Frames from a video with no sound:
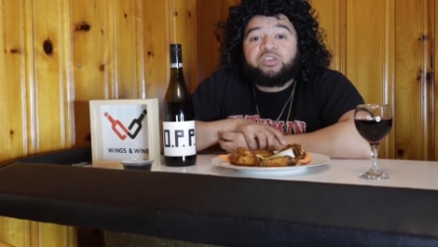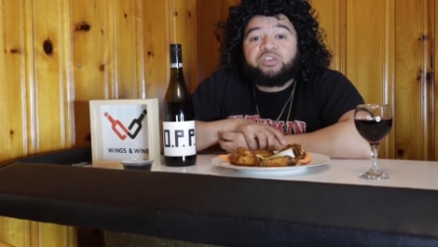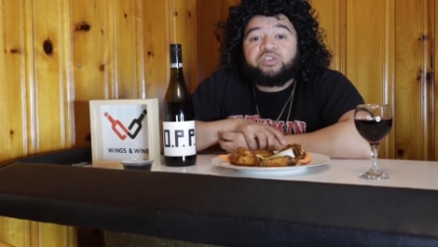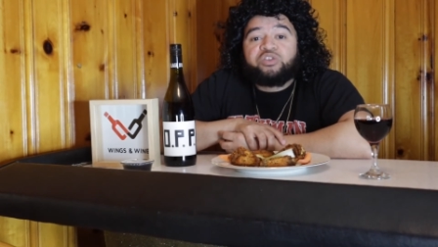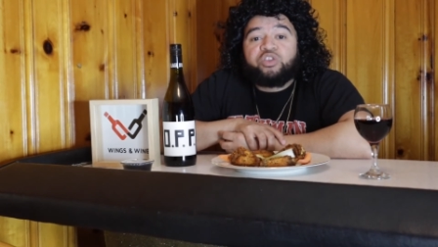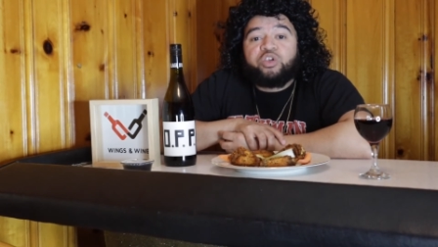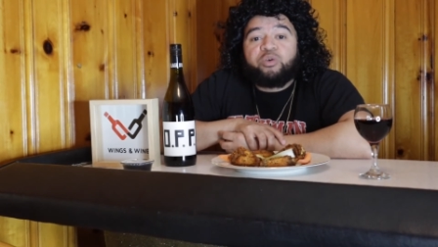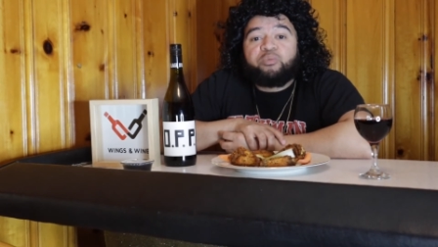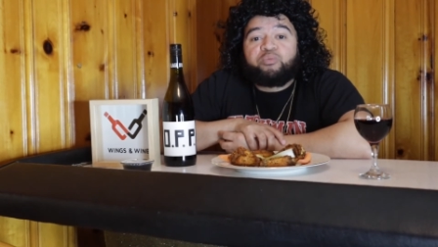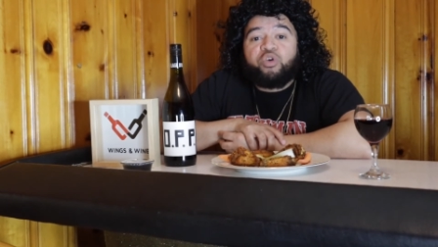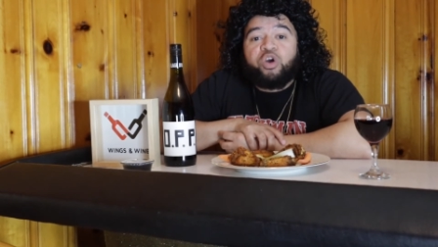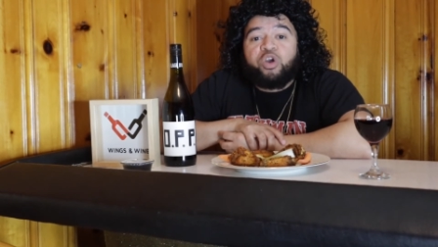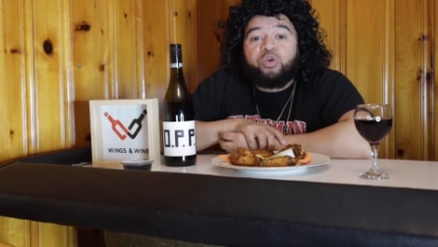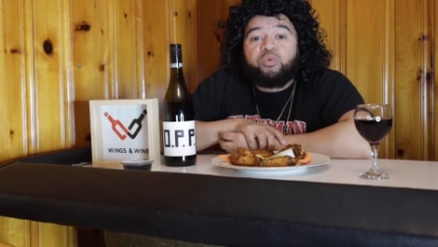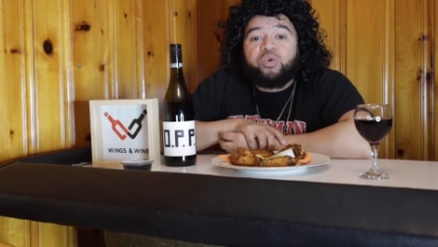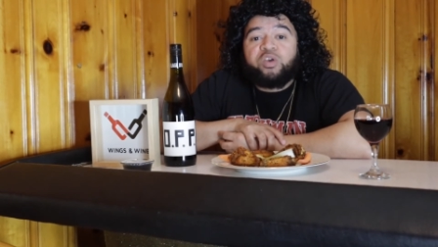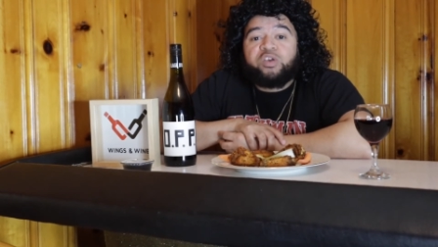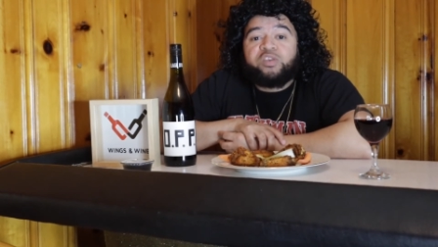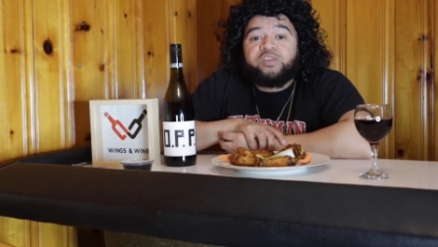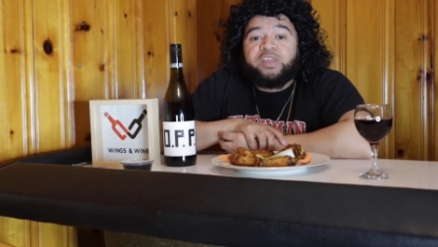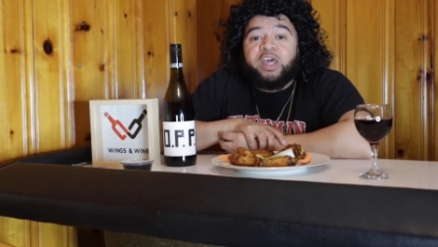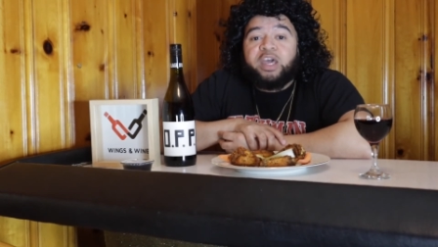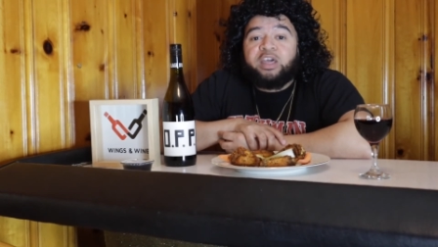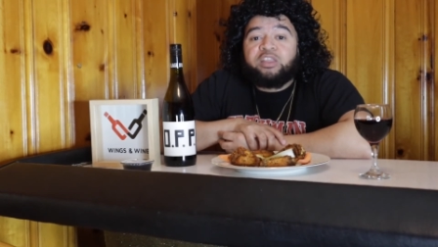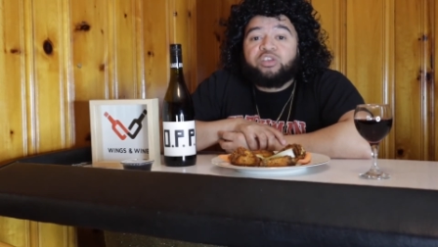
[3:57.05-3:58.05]
to the point where
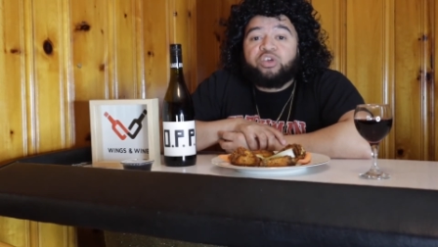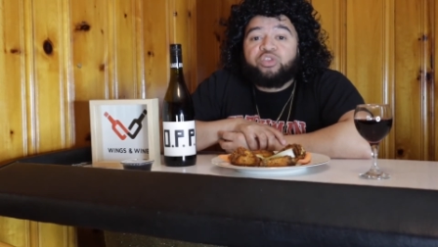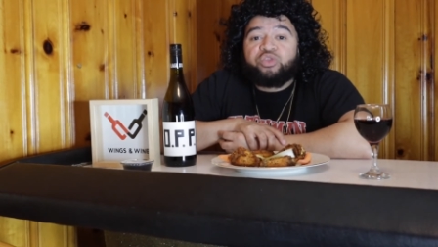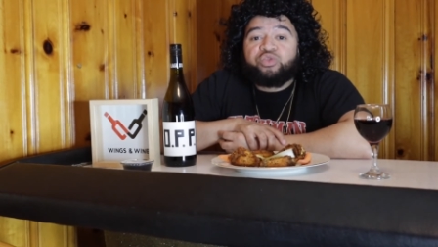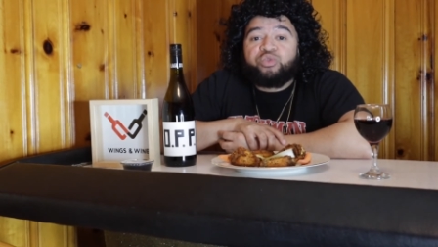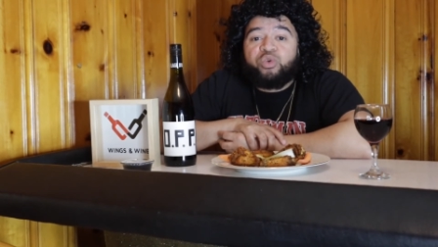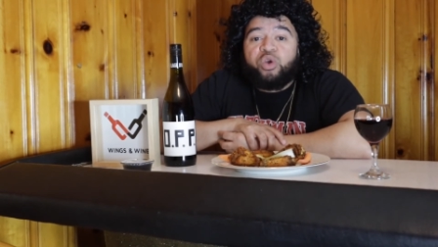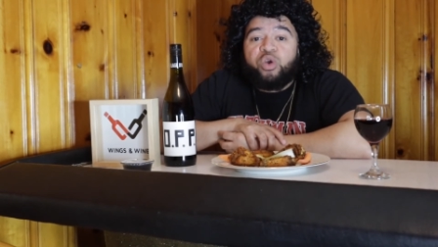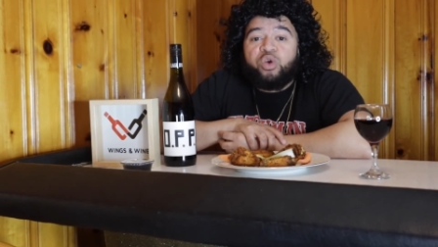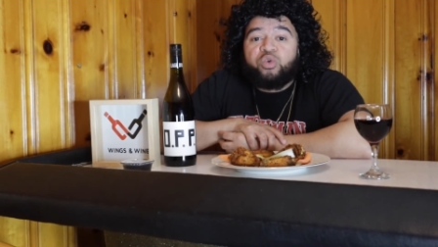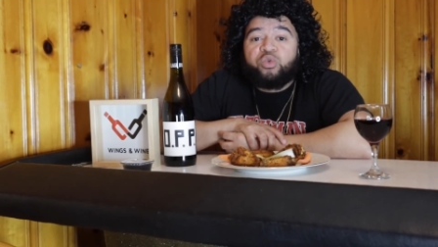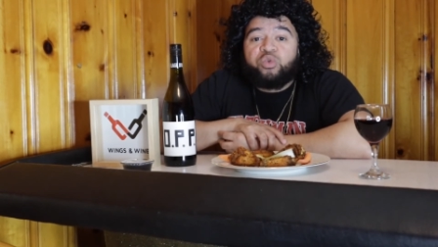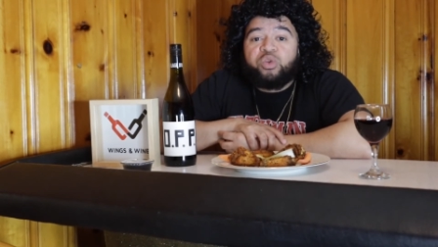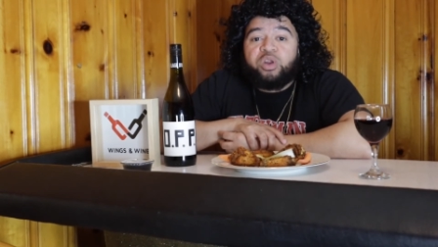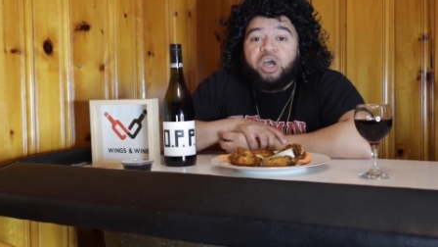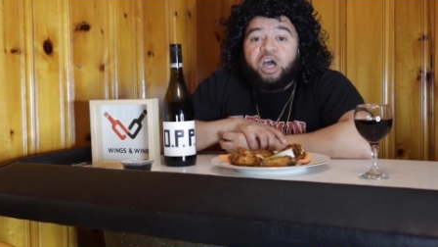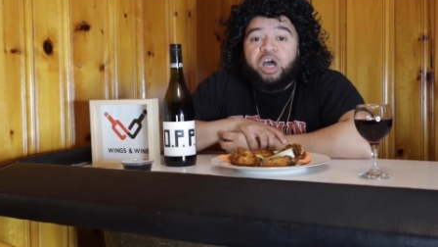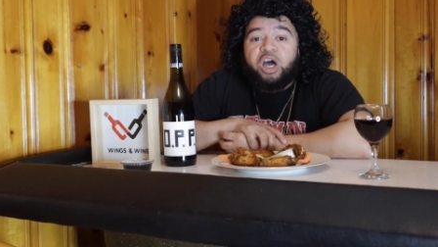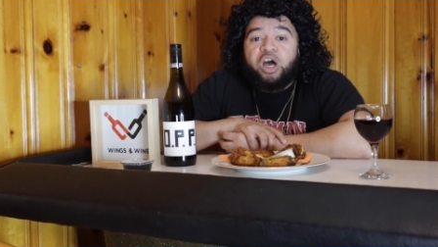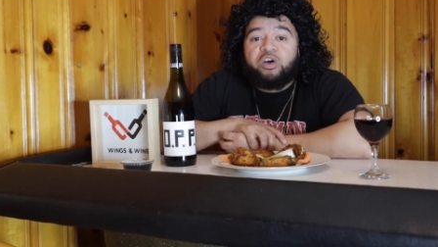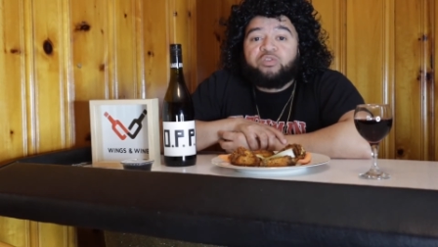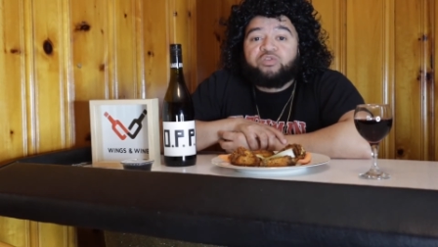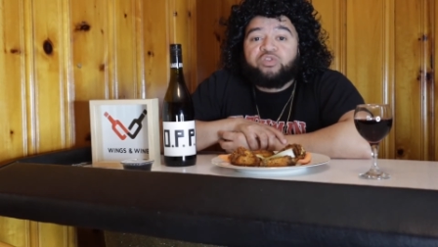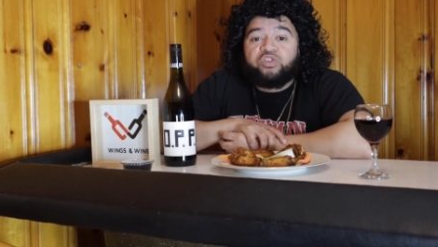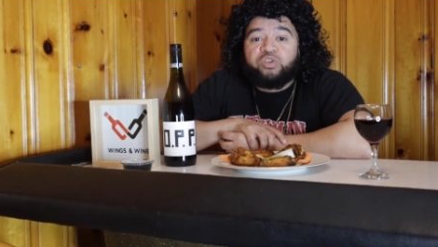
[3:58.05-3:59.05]
he's taking the throne
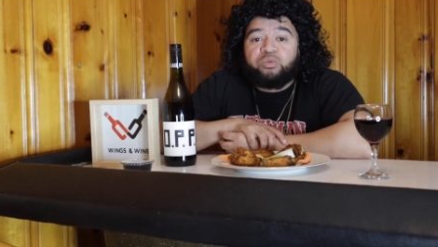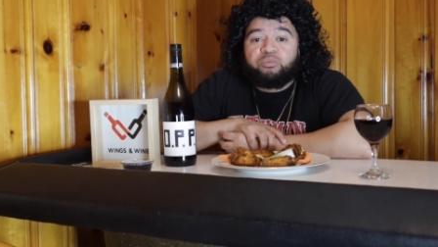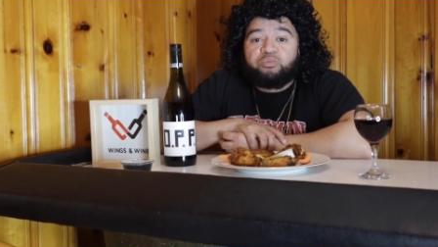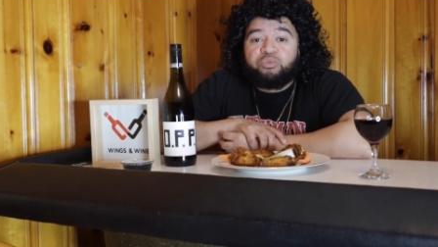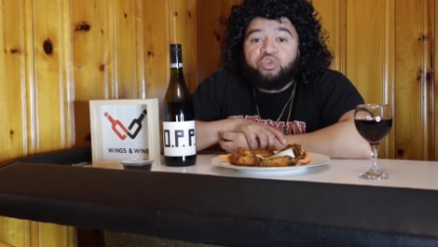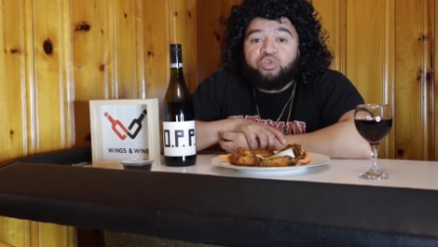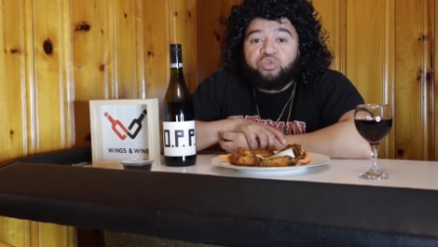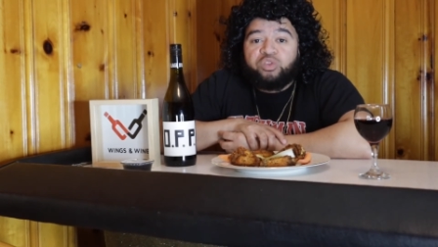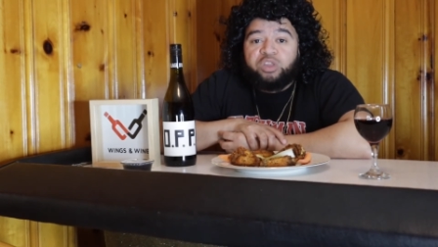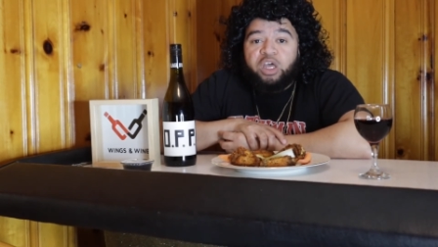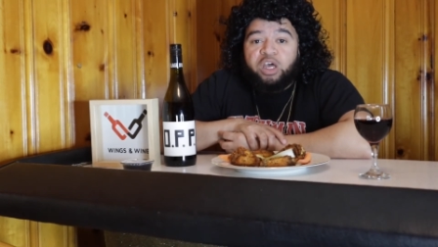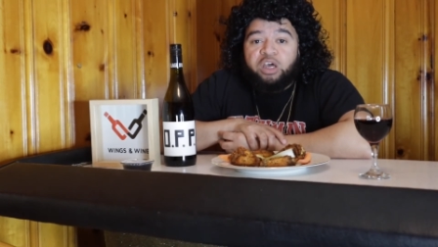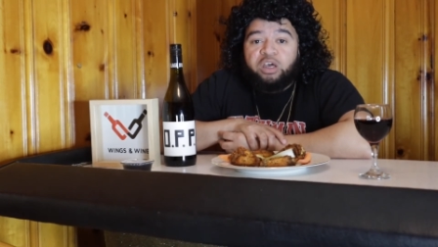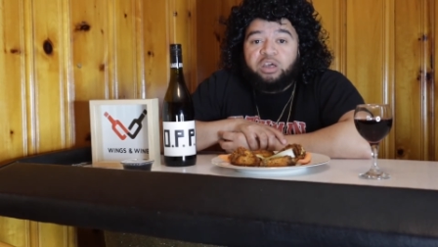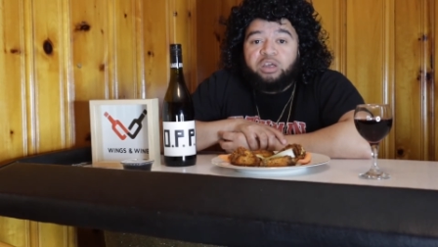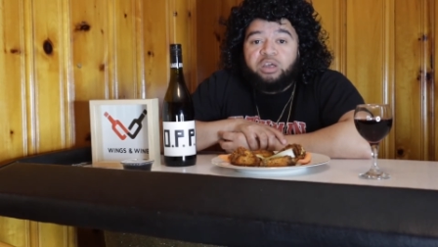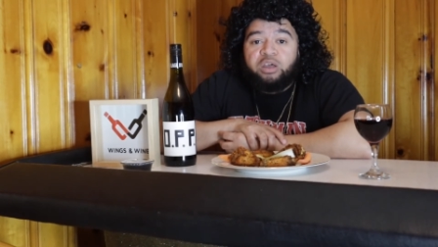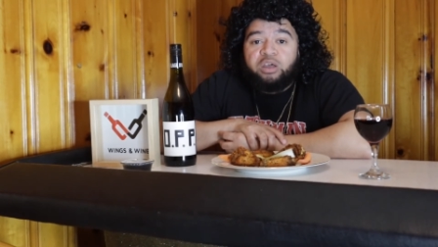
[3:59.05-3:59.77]
of Zamunda